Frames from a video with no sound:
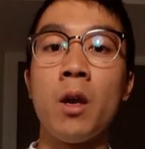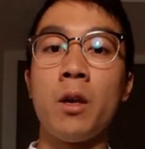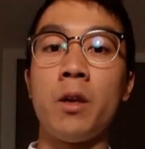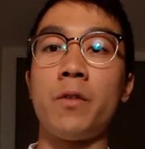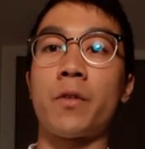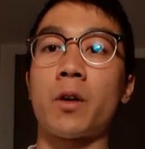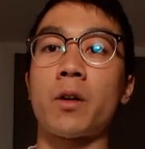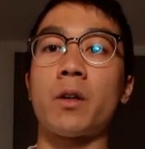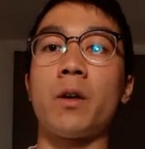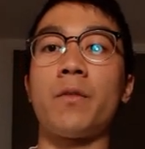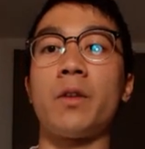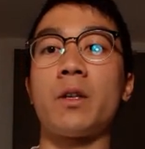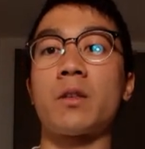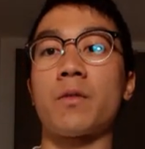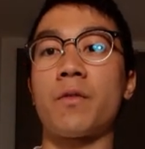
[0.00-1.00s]
You've heard
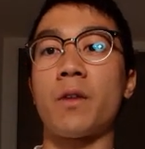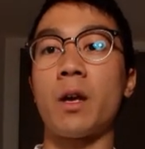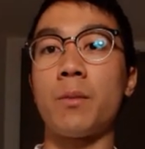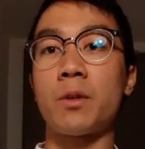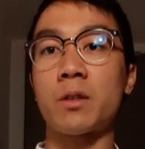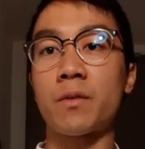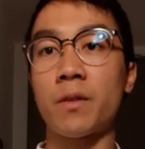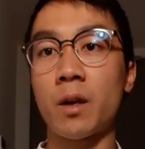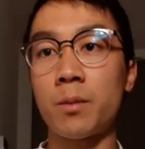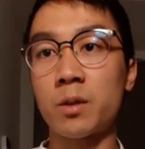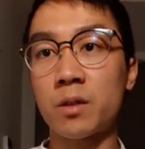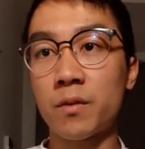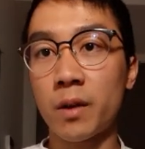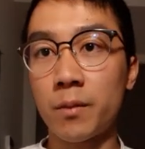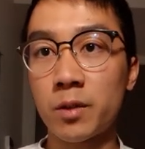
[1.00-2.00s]
of this
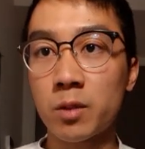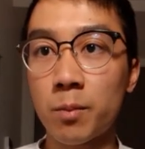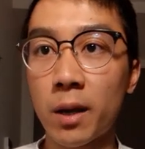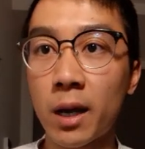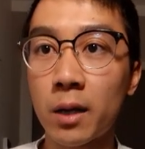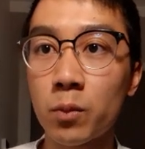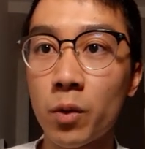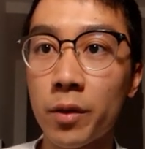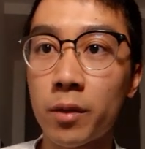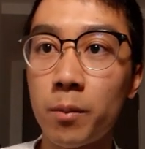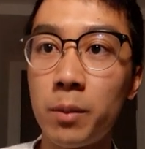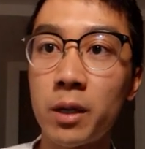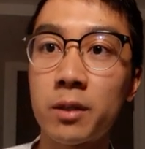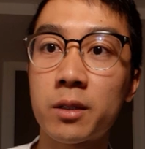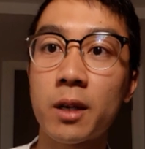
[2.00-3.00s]
famous man with the
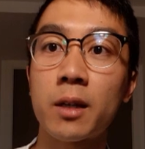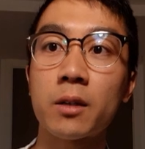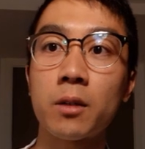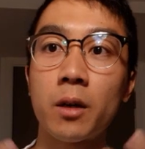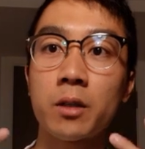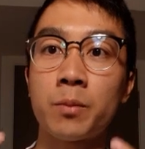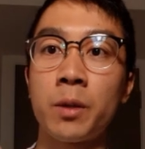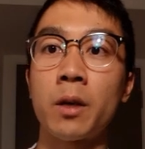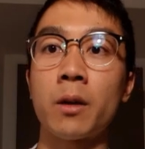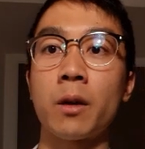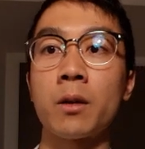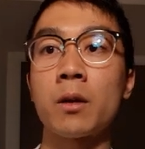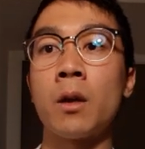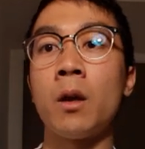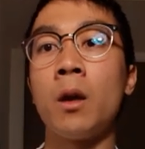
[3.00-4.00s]
big Santa Claus
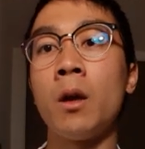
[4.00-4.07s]
beard.